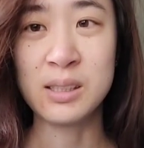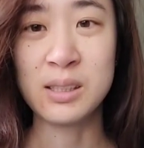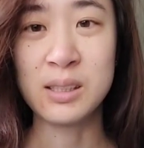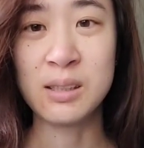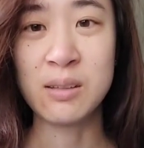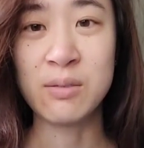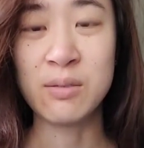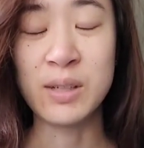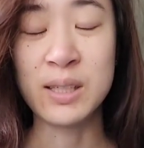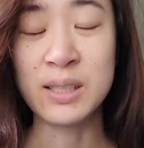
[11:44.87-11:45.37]

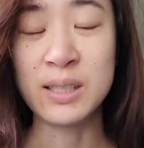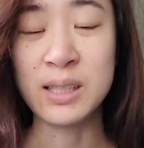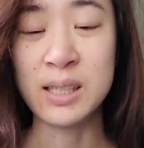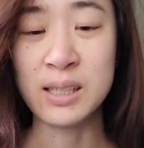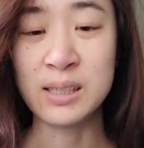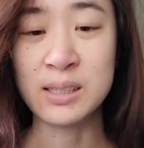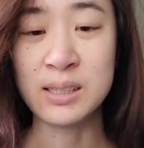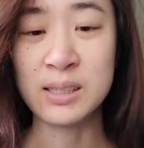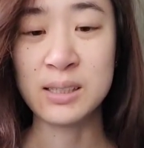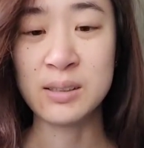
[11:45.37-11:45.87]
the front
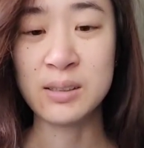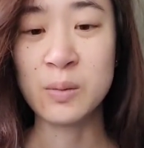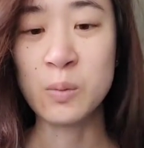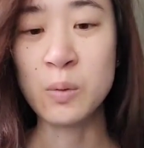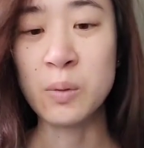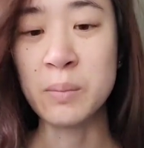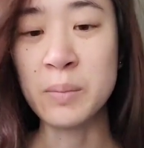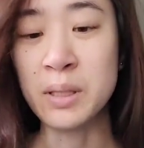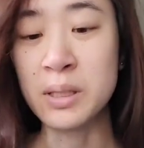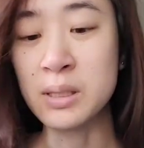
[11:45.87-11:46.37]
desk
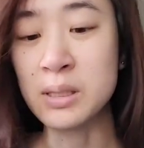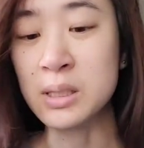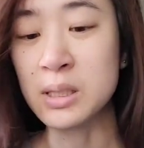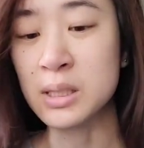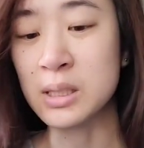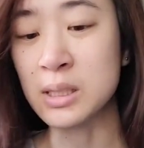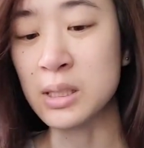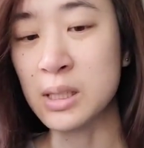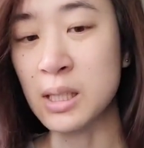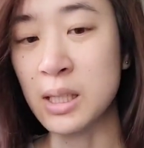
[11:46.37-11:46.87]
woman,
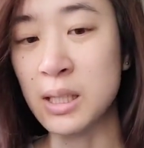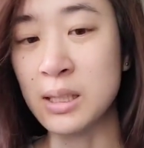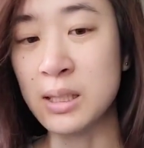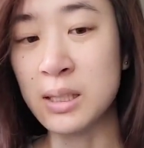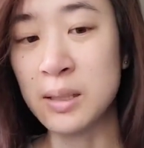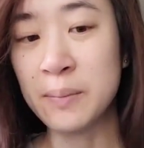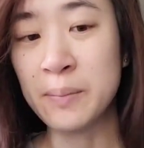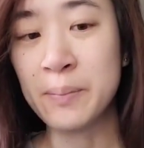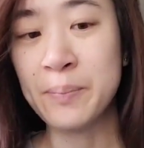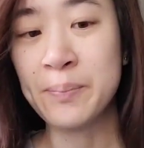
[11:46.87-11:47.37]
she said,
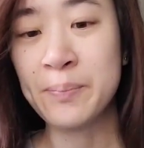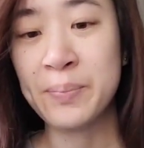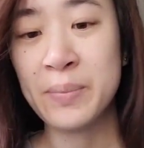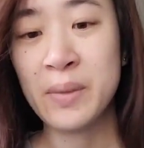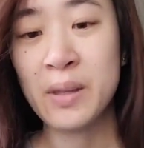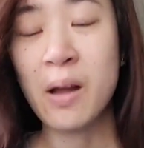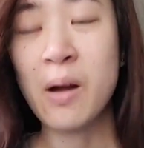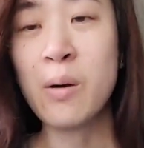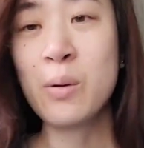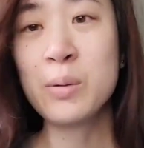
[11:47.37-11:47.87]

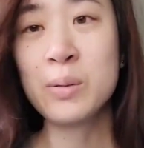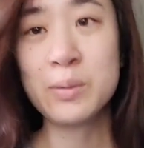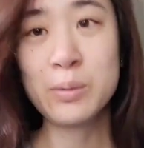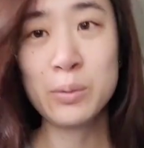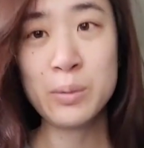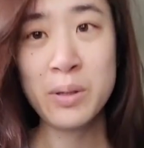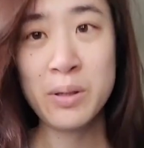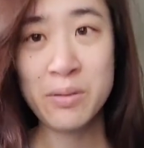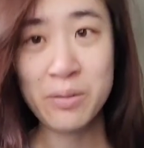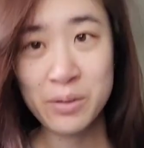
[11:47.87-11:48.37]
oh, it's
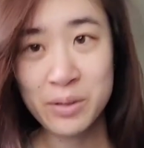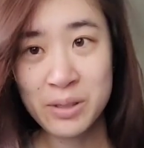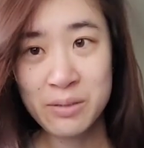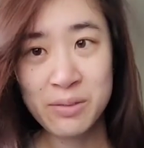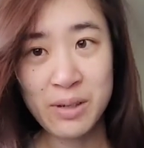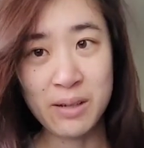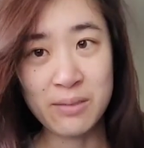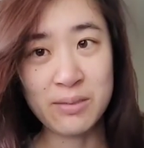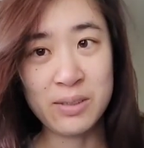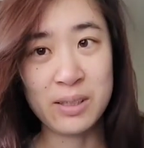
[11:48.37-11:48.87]
only
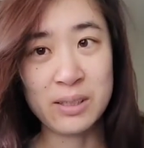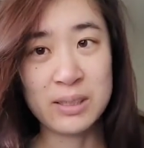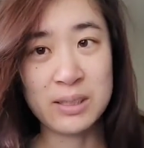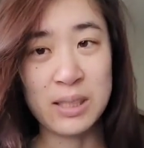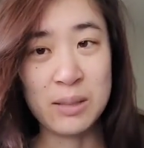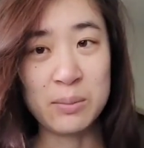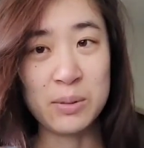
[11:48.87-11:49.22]
35 next time.